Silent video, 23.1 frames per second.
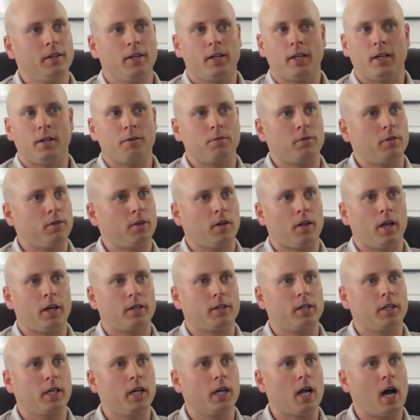And it, you're
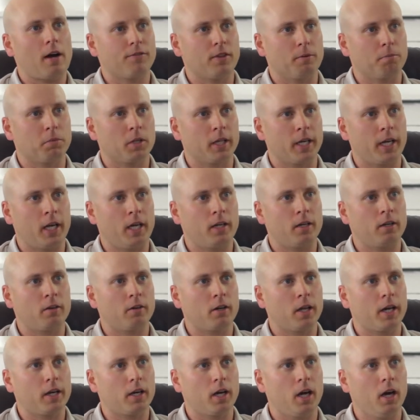like, you get off the plane and you're like,